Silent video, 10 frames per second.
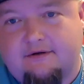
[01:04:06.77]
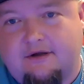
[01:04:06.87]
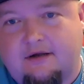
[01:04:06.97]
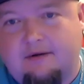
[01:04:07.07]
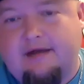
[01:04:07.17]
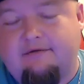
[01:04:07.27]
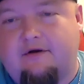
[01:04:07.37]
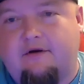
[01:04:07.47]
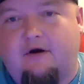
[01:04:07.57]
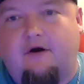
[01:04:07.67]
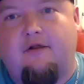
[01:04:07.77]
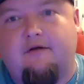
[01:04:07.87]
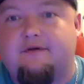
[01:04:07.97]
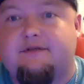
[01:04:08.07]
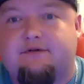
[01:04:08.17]
Uh, I haven't heard all
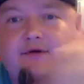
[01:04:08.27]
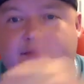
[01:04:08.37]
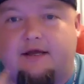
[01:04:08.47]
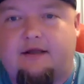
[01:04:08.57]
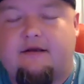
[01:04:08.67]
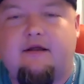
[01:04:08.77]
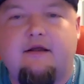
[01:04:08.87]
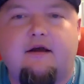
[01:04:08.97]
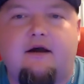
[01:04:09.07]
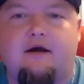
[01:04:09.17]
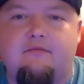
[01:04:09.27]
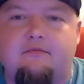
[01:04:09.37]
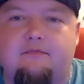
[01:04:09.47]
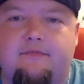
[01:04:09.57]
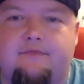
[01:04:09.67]
of his story yet, um,